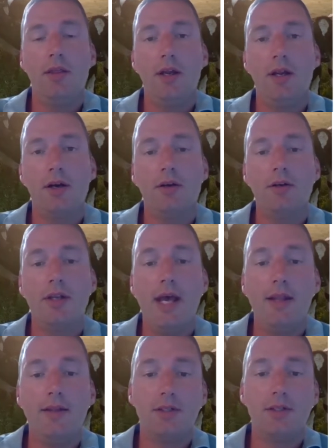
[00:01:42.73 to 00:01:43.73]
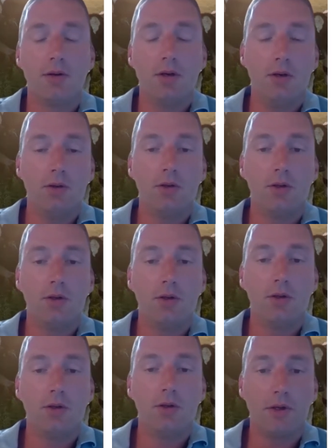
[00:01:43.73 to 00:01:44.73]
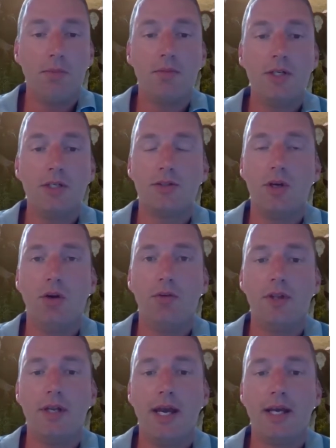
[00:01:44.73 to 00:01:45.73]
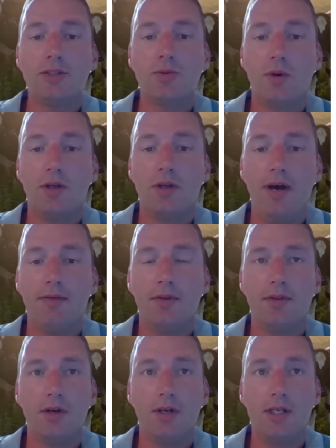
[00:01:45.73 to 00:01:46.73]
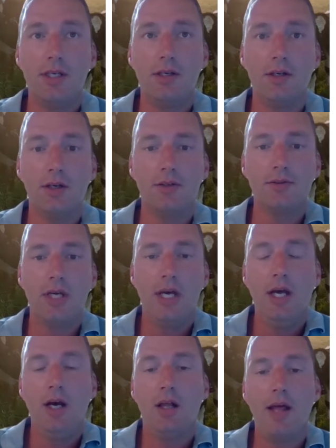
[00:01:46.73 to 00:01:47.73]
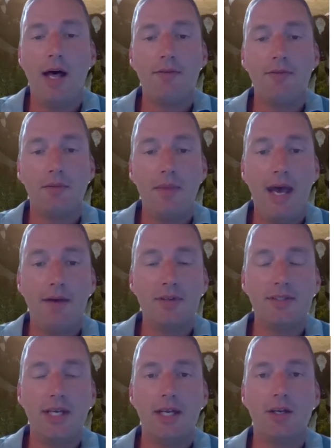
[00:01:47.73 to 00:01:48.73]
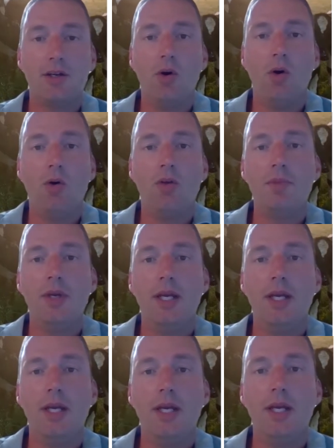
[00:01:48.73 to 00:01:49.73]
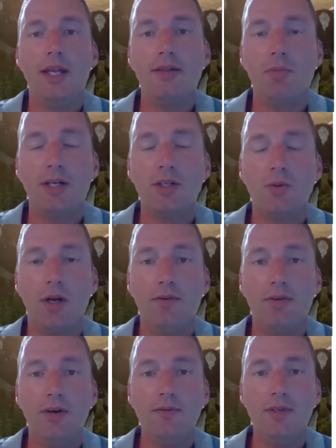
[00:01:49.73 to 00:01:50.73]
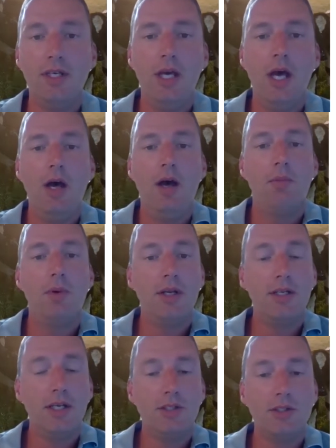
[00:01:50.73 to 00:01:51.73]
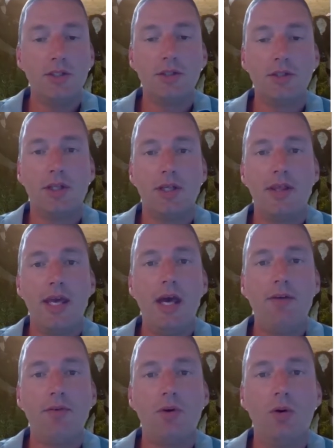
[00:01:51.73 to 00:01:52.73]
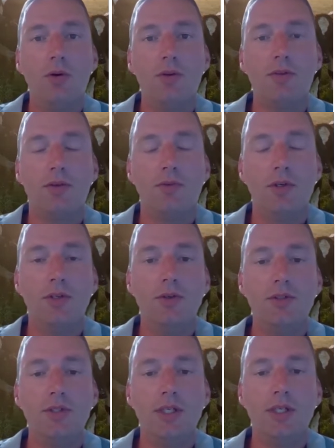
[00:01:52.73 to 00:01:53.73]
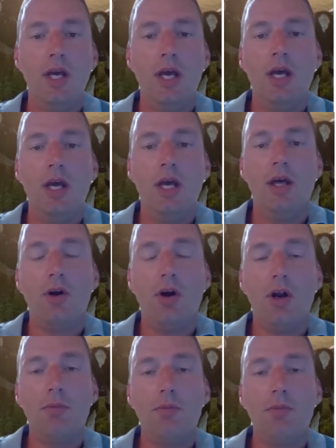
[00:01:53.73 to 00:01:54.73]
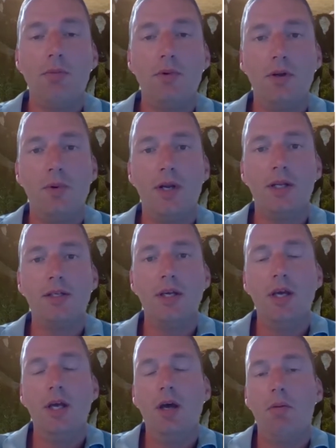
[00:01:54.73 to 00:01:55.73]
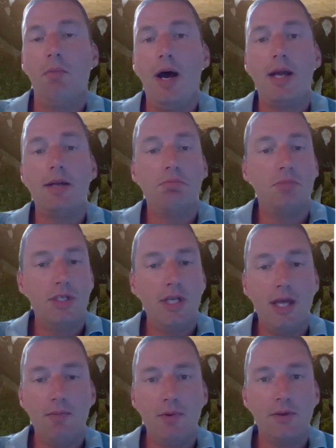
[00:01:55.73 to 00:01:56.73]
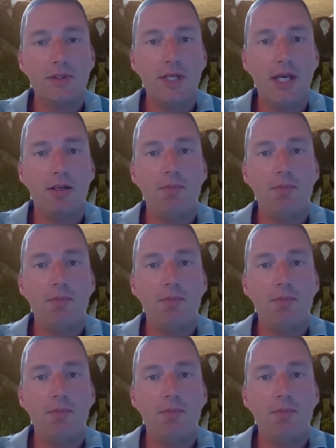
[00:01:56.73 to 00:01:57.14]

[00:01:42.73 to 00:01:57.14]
their net zero, their carbon emissions over the next 25 to 30 years. A lot of them have a stated goal of being net zero by 2050, but additionally, they have goals of reducing their carbon footprint by 10%